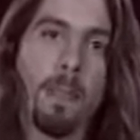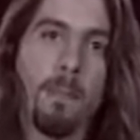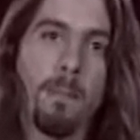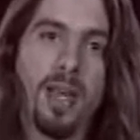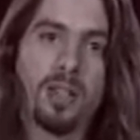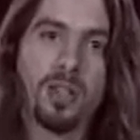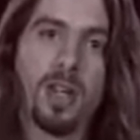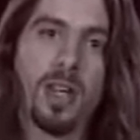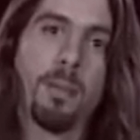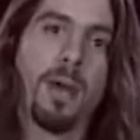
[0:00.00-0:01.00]
major
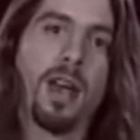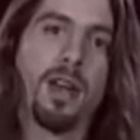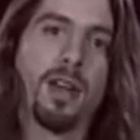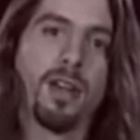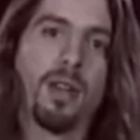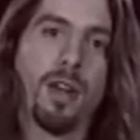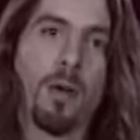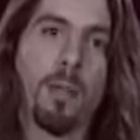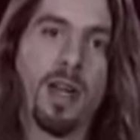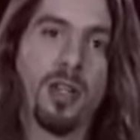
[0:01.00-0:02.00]
and minor
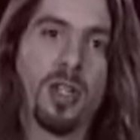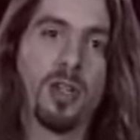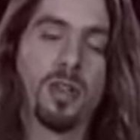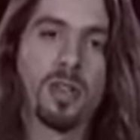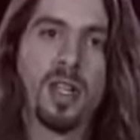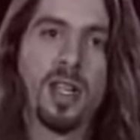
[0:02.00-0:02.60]
arpeggios,